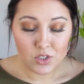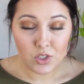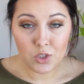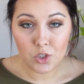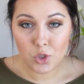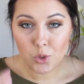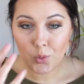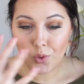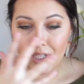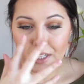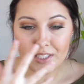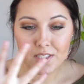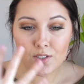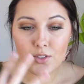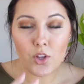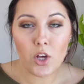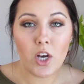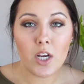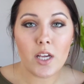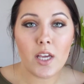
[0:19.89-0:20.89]
to do this
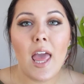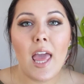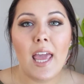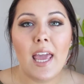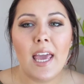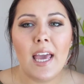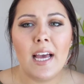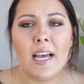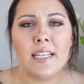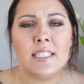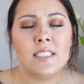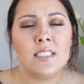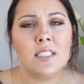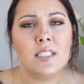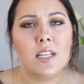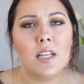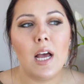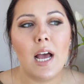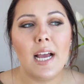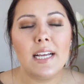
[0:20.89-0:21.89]
look, and
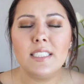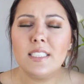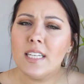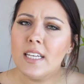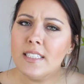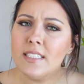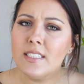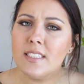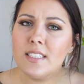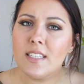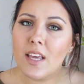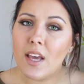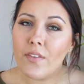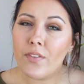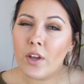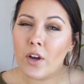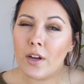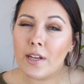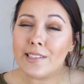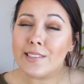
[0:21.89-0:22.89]
I did see on
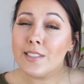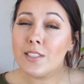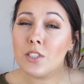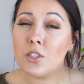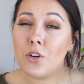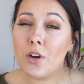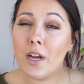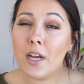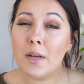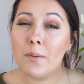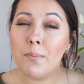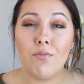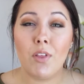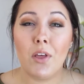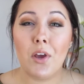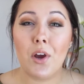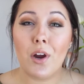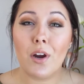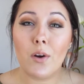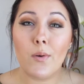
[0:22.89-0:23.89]
their Instagram
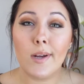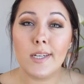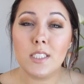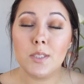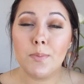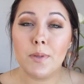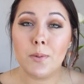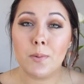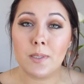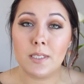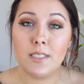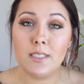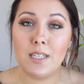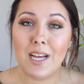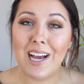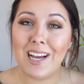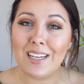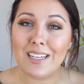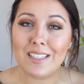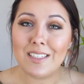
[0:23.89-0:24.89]
they are going to be
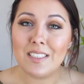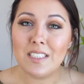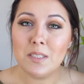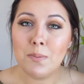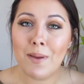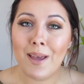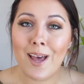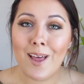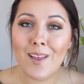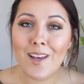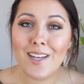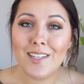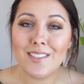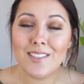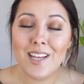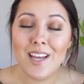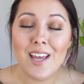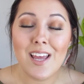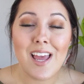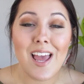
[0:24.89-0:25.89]
restocking this
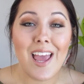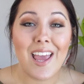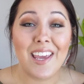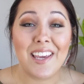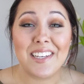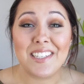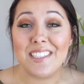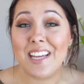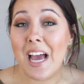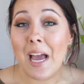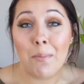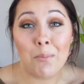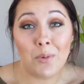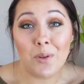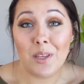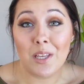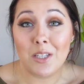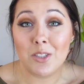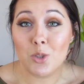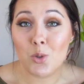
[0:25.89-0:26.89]
palette and I'm
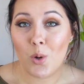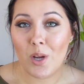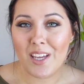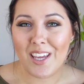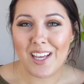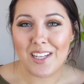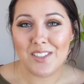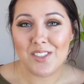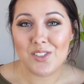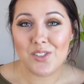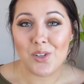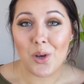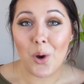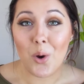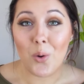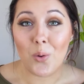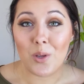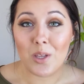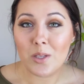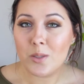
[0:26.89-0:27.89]
really enjoying it,
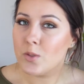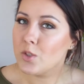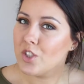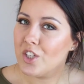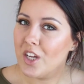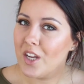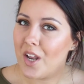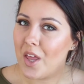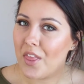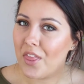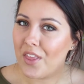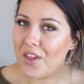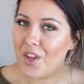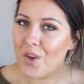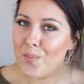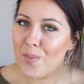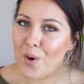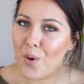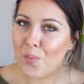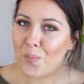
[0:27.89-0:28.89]
so you should think
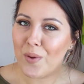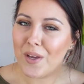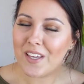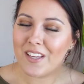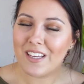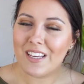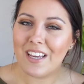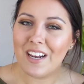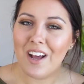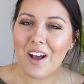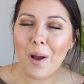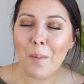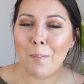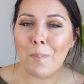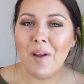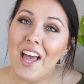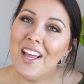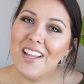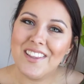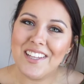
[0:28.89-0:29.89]
about picking it
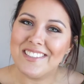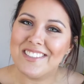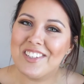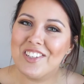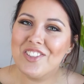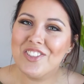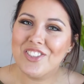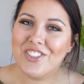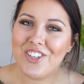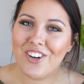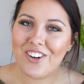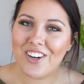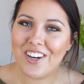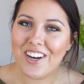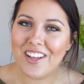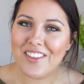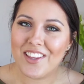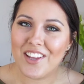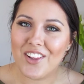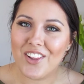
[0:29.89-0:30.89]
up. Let's get started
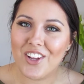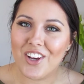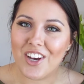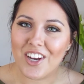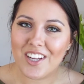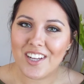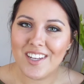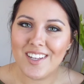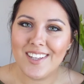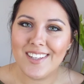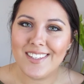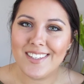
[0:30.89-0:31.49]
on the look.